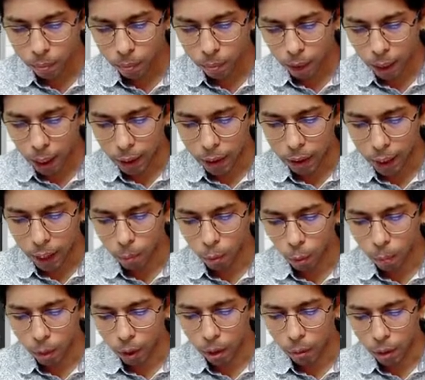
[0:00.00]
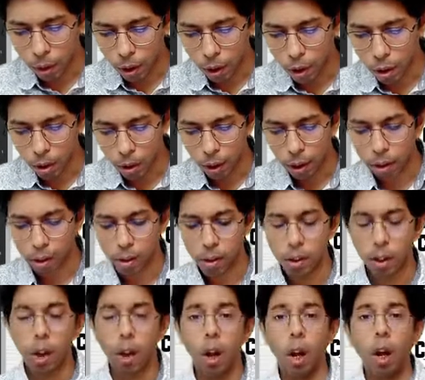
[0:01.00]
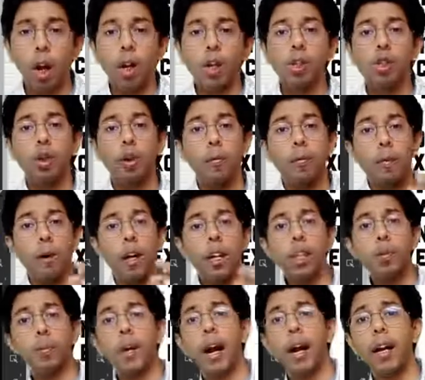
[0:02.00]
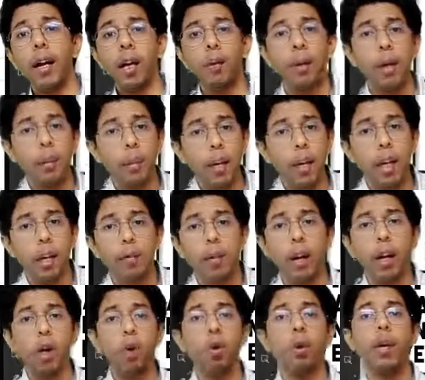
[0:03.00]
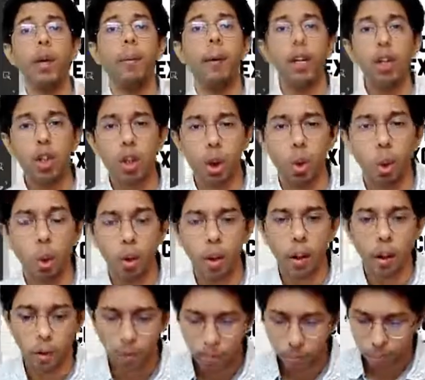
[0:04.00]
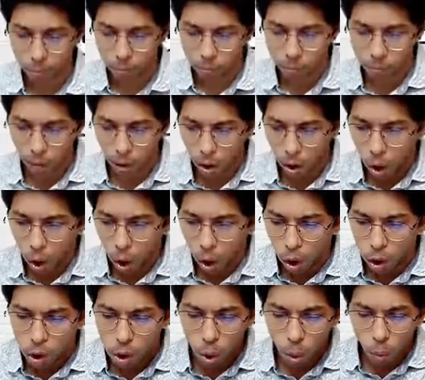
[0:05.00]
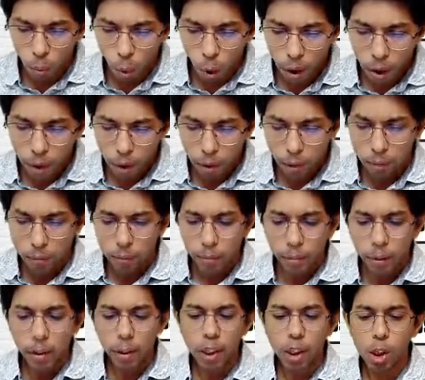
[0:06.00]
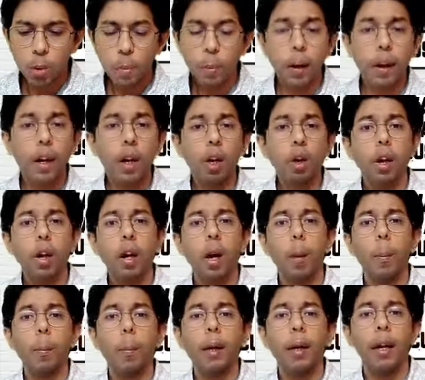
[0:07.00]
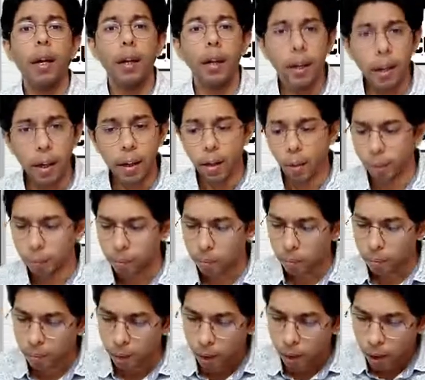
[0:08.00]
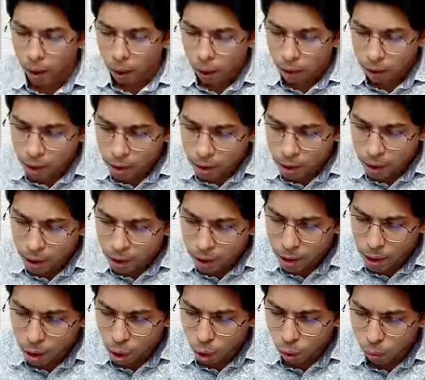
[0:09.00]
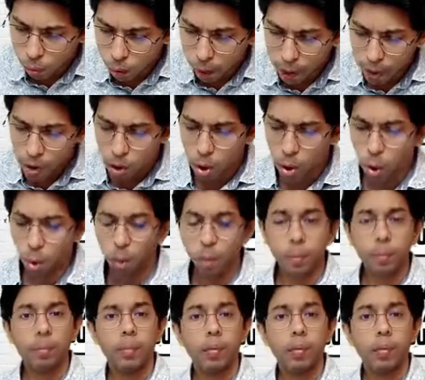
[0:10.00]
at the time of liquidation. Yes, so first priority will be given to debenture holder. So what this particular company did, this 6050,